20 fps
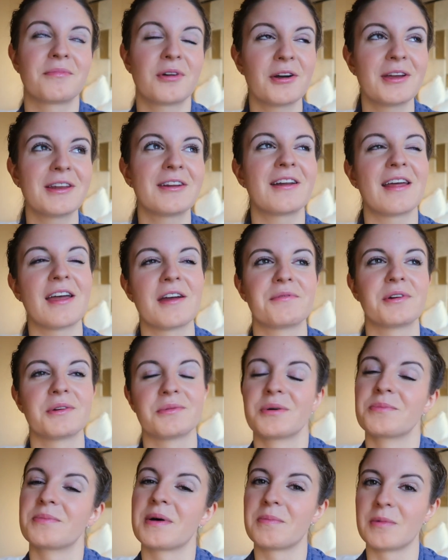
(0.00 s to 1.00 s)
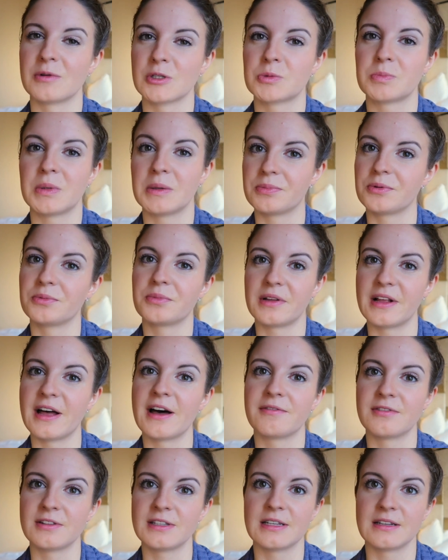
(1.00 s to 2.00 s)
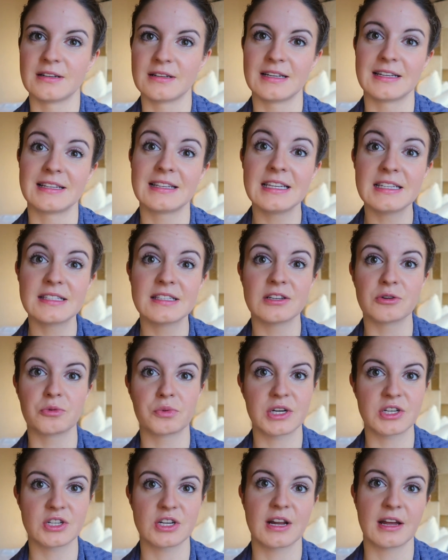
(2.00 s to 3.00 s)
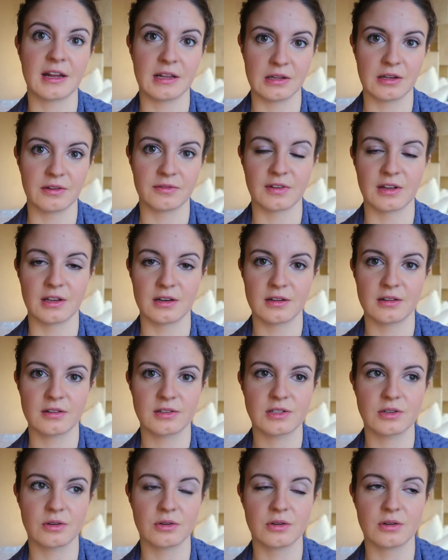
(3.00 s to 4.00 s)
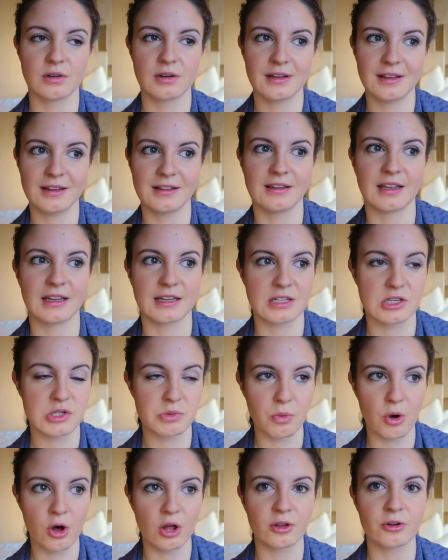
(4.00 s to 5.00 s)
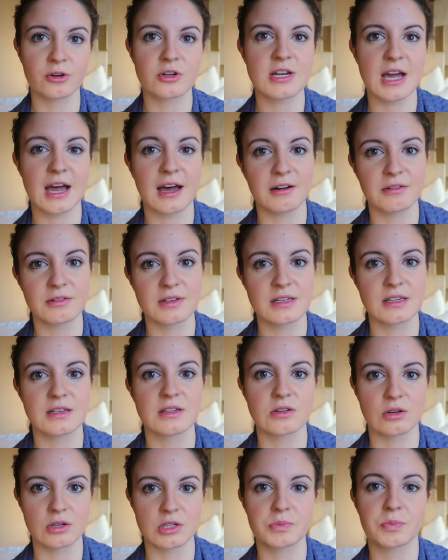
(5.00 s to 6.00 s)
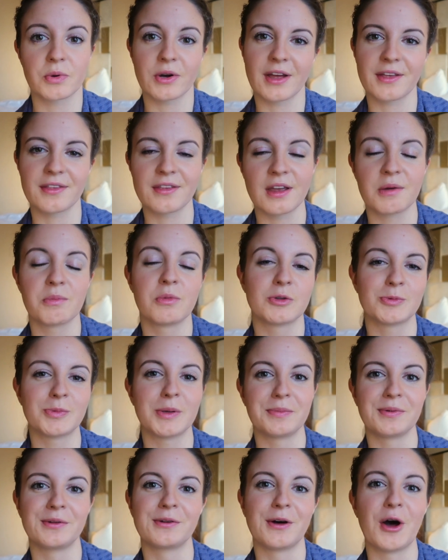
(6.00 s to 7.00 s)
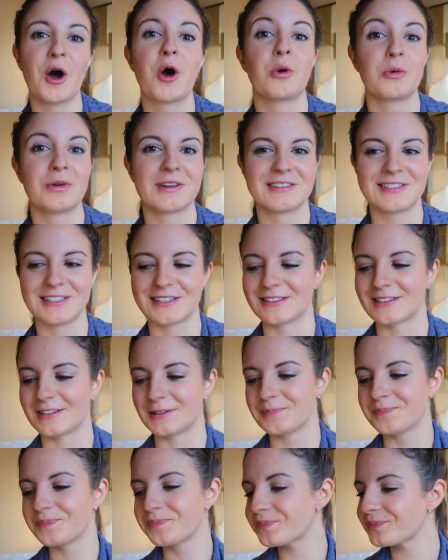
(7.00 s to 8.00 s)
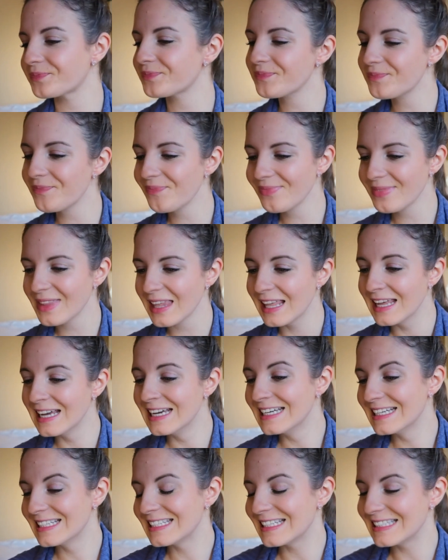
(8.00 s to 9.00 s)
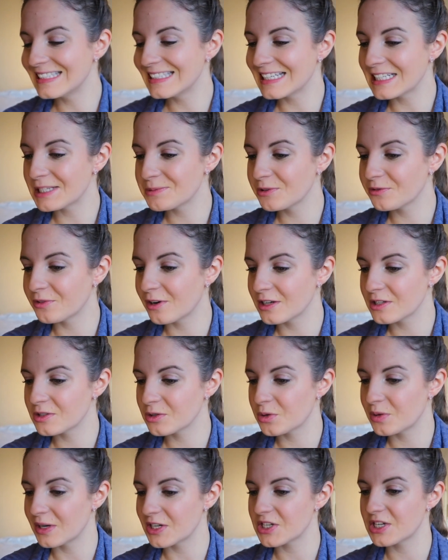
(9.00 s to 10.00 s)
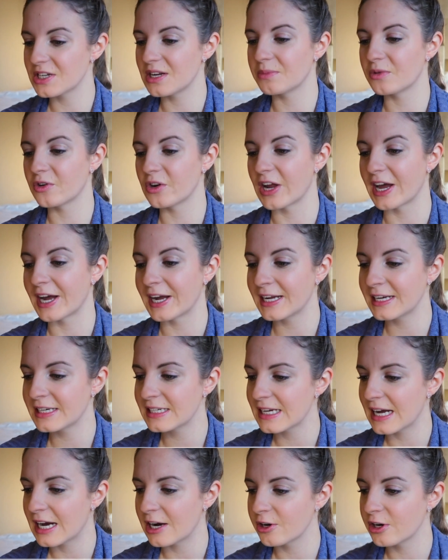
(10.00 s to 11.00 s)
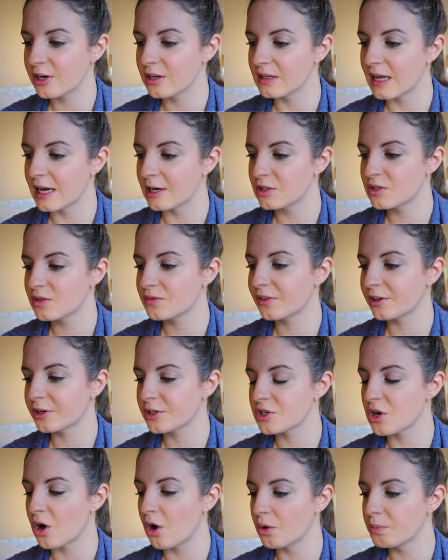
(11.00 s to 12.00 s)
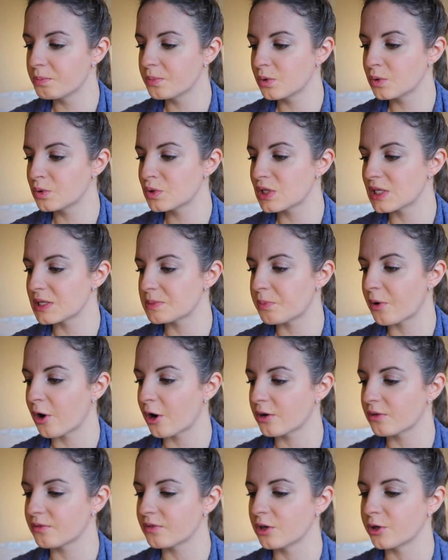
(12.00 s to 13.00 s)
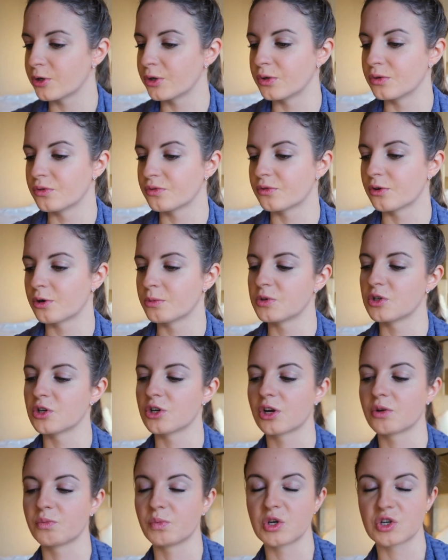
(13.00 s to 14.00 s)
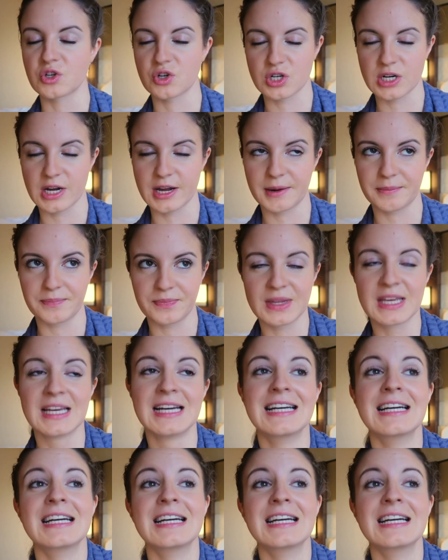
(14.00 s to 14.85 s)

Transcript: probably not everyone, but most people will have a dirndl, at least in the region I live in. So in like the smaller towns in Salzburg, I think most people own a dirndl. Then let's move on to question number 9. Are you allowed to wear tall boots as part of your uniform during winter time?